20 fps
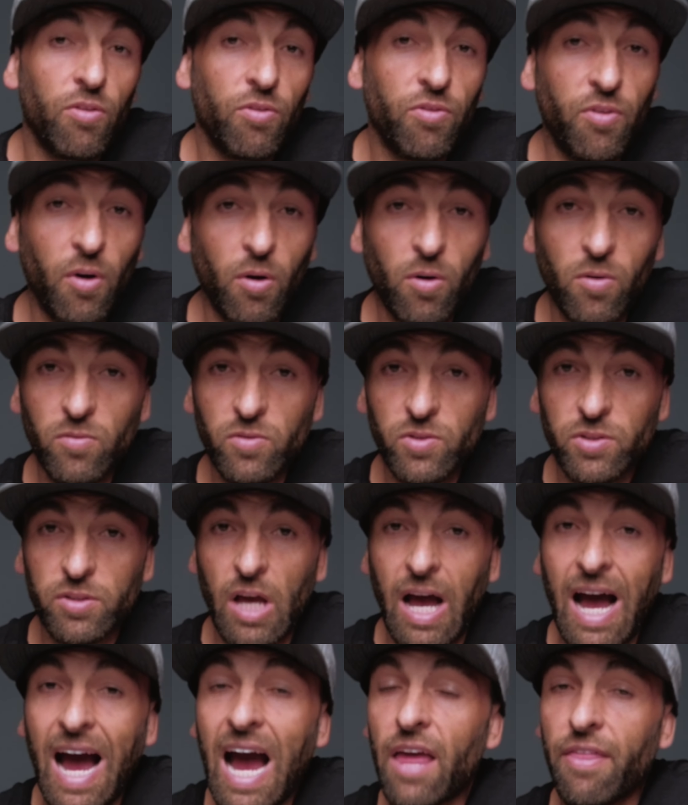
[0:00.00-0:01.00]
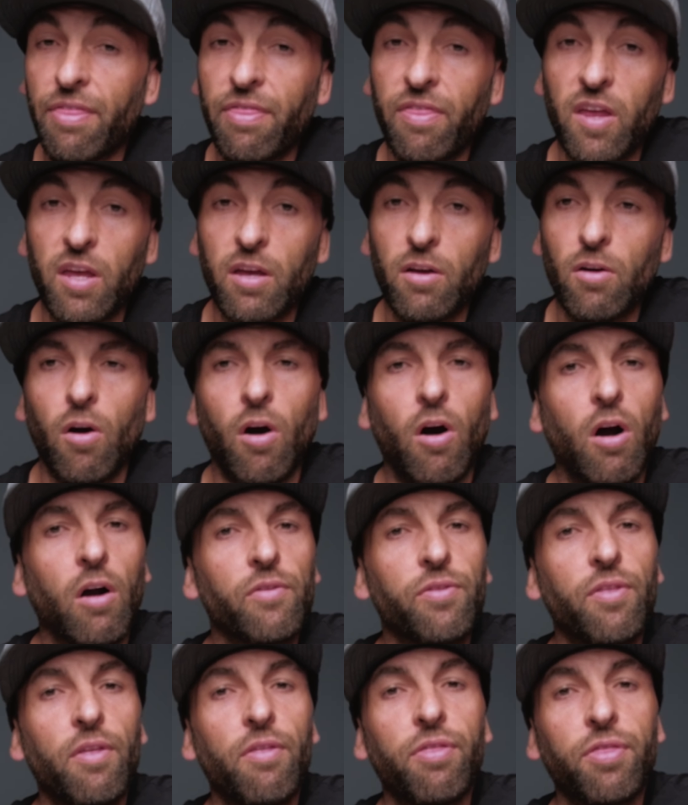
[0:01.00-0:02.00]
Those, I think, are
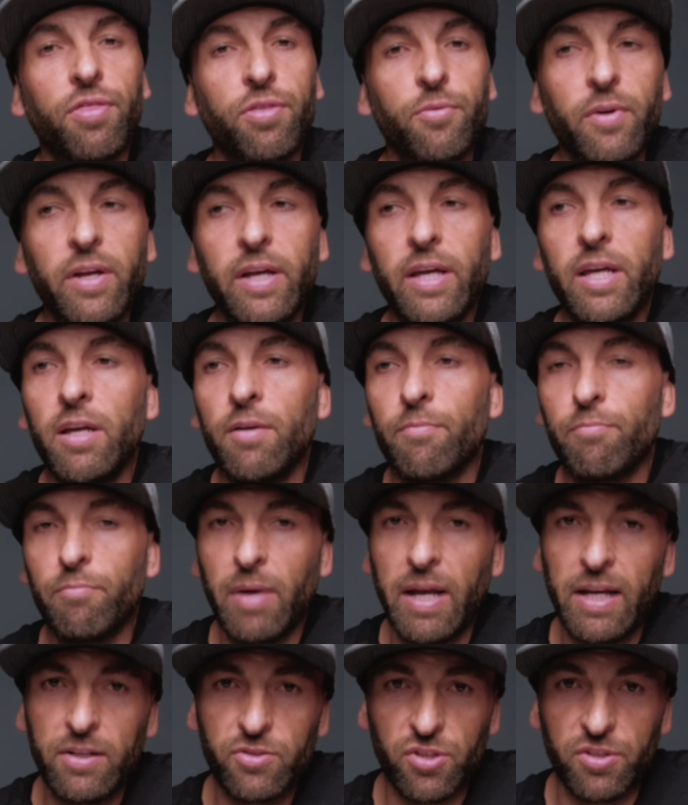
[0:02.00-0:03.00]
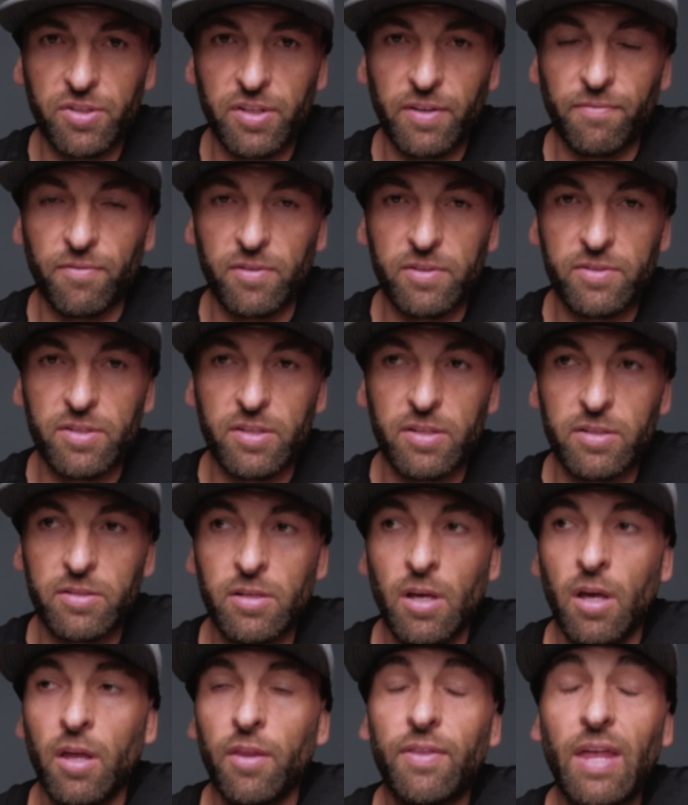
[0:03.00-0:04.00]
the three major differences
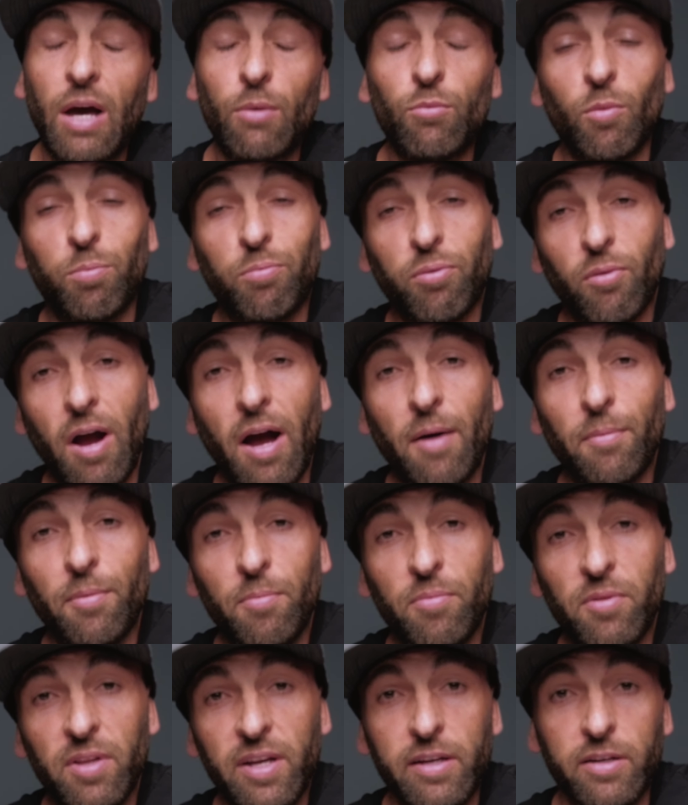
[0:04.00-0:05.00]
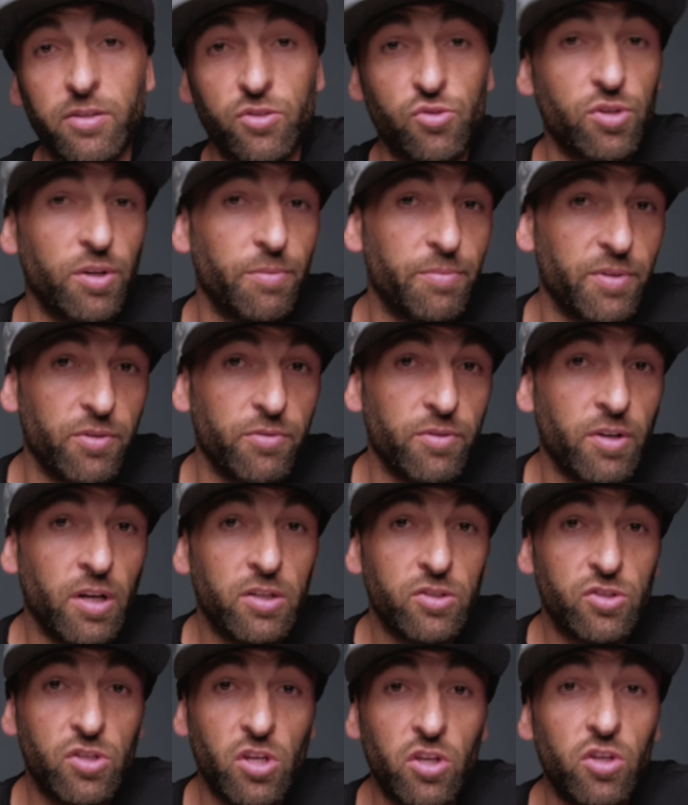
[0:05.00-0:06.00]
that will probably contribute
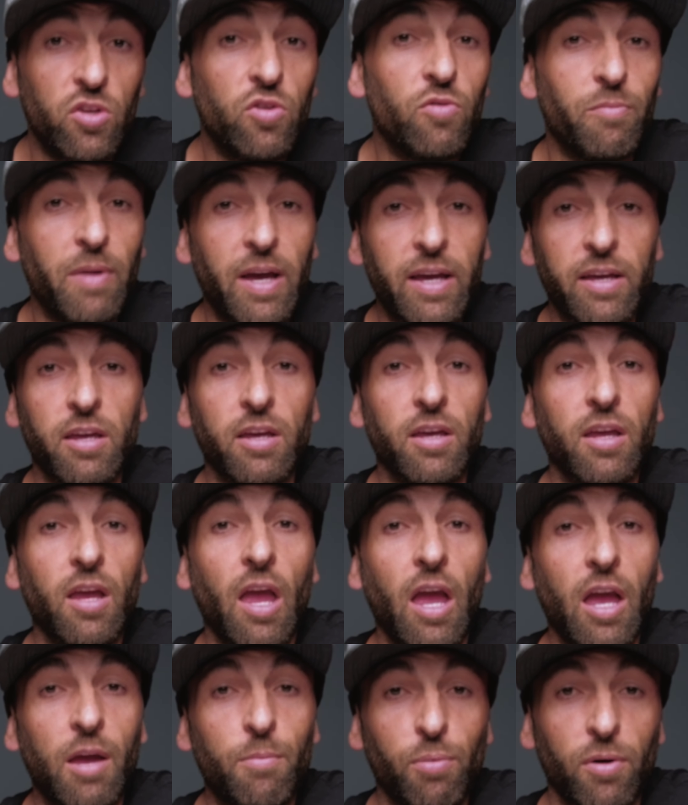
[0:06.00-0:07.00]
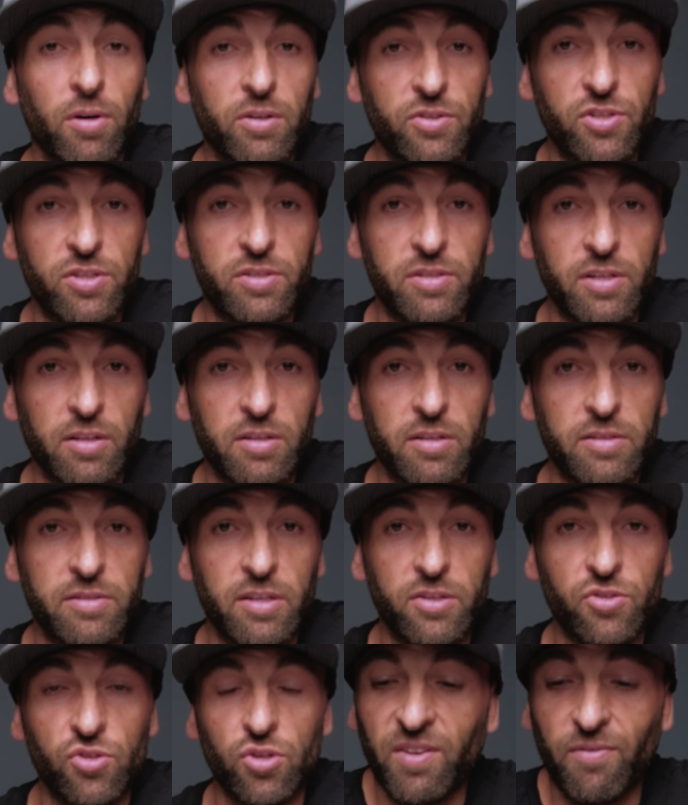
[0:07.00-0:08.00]
to you making a purchasing decision.